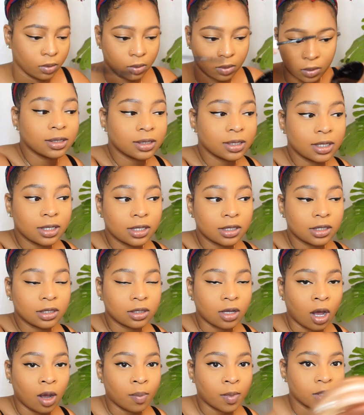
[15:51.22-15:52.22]
Honestly, this
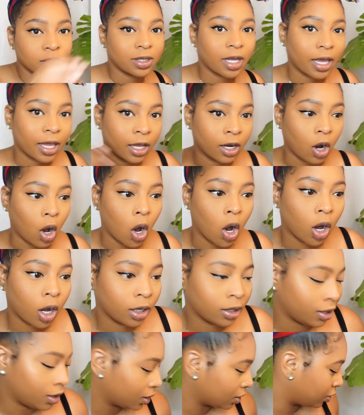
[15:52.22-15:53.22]
is almost like an all
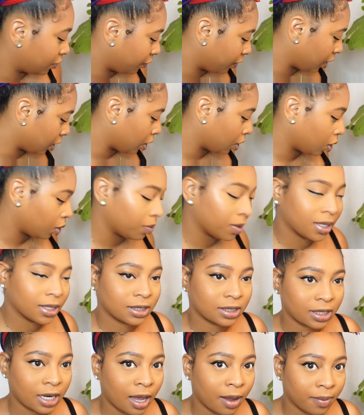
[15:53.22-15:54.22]
NYX video, but
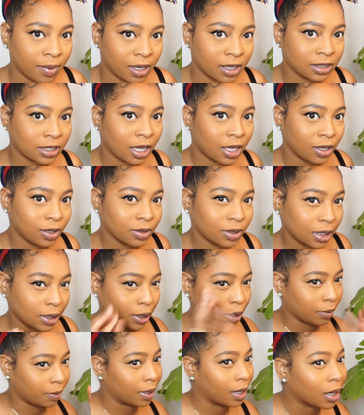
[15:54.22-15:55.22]
it's not, because I used a
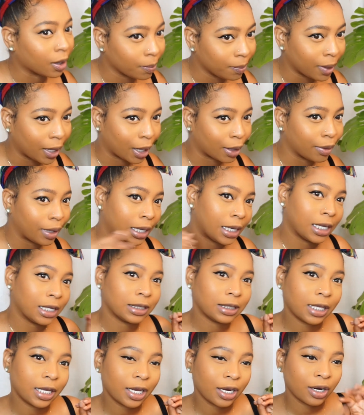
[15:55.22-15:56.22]
little bit of Black
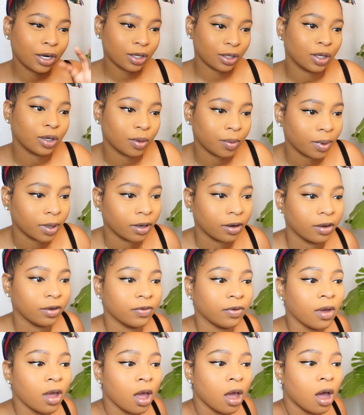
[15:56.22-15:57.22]
Radiance here, a little bit
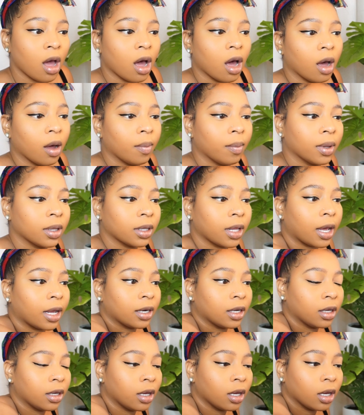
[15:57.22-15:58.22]
of
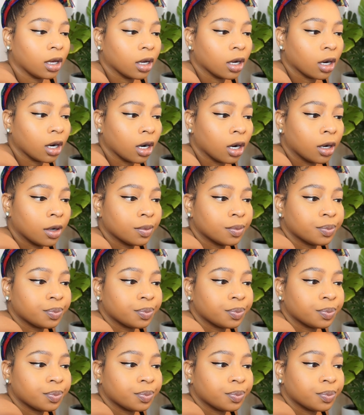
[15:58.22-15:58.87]
Milani here.